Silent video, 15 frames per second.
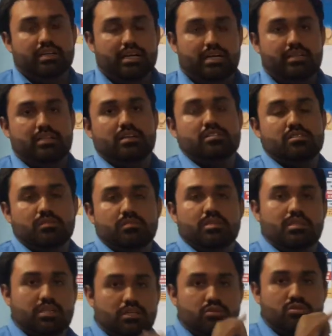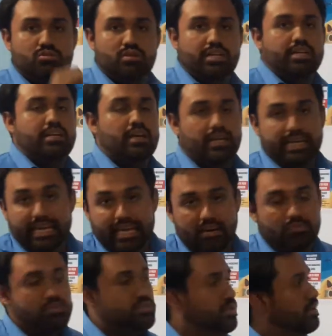okay, that's something that you drink, a
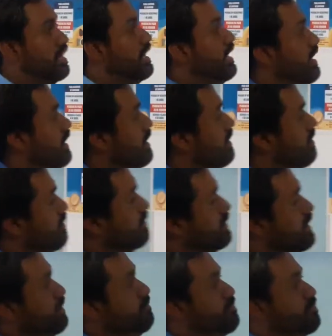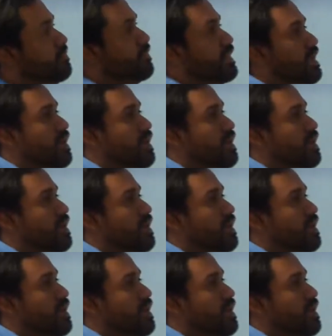can of soda, okay.